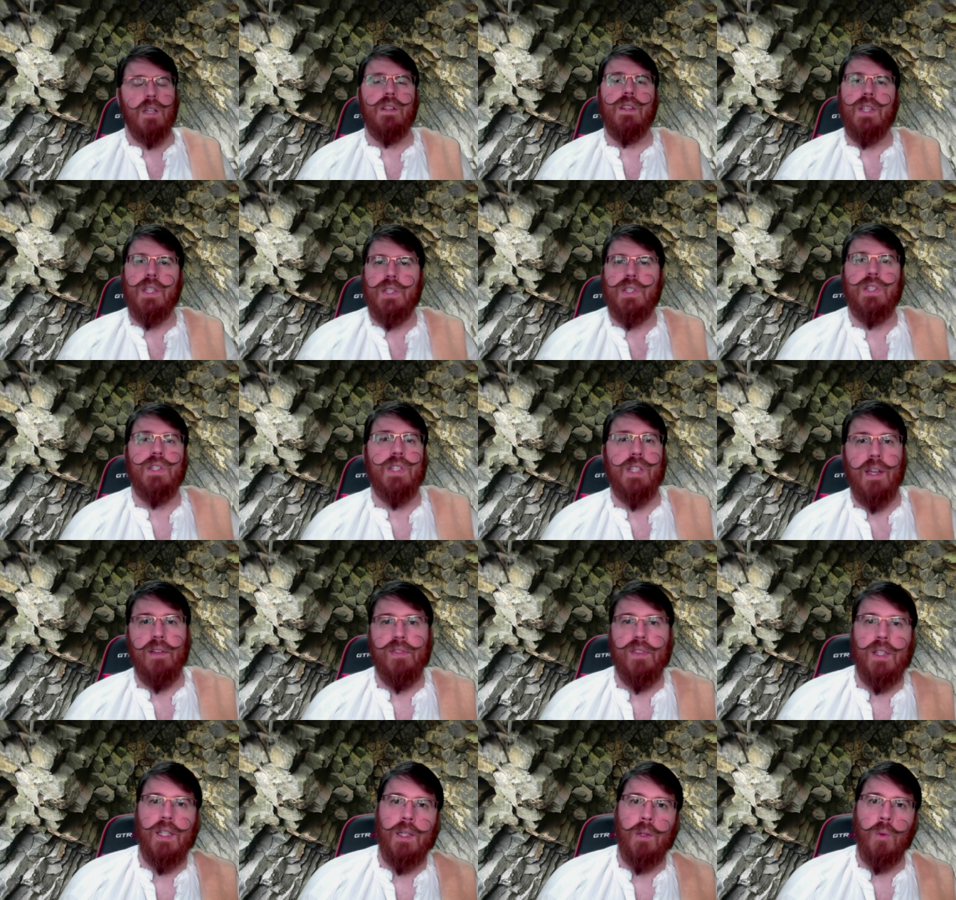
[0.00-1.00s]
this is
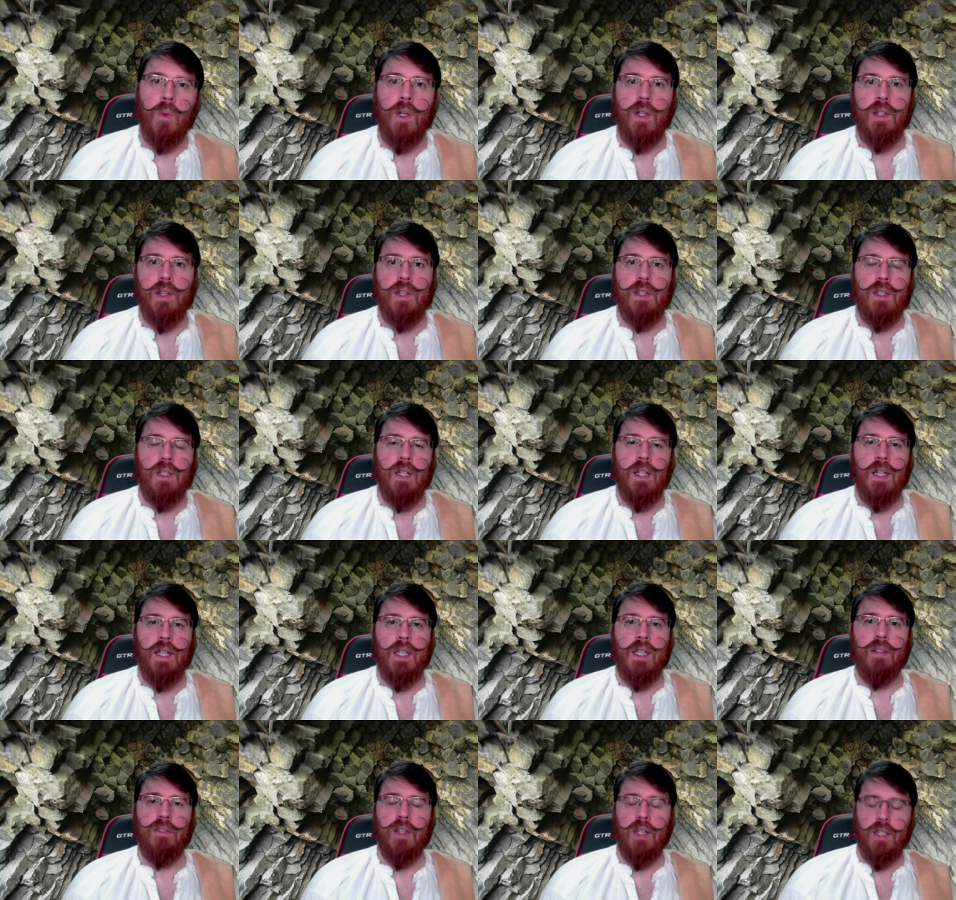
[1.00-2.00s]
definitely worth uh,
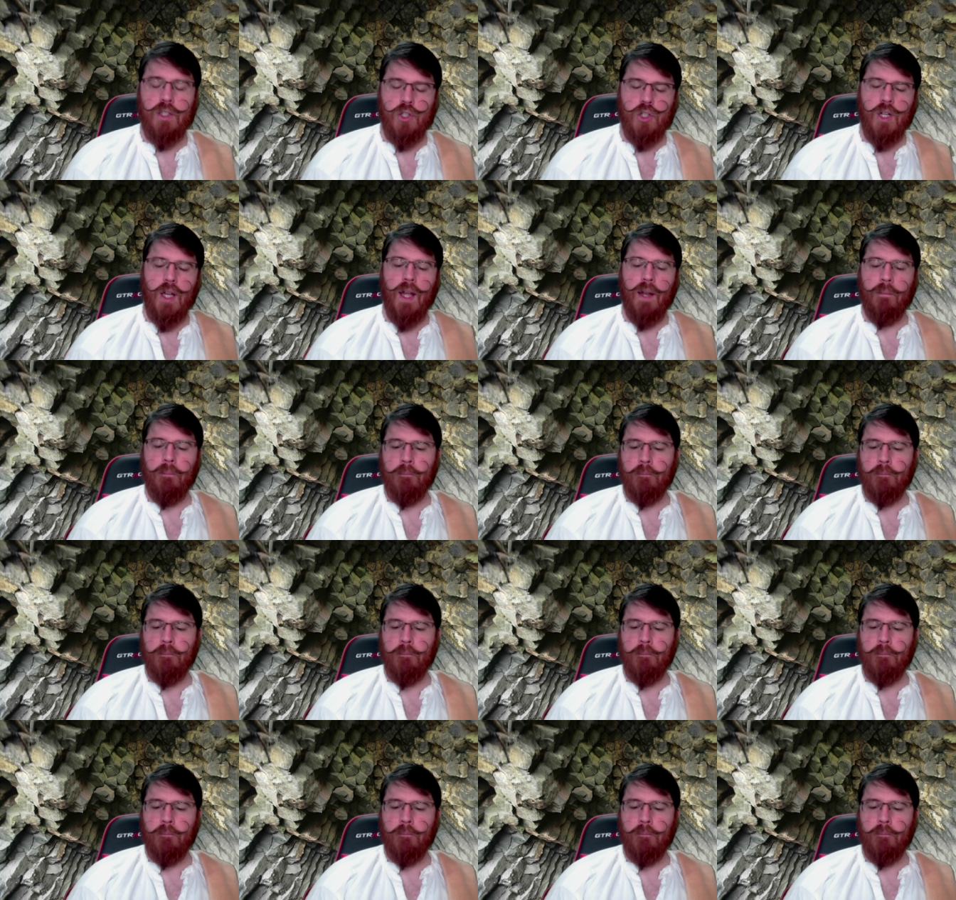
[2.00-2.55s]
giving a shot.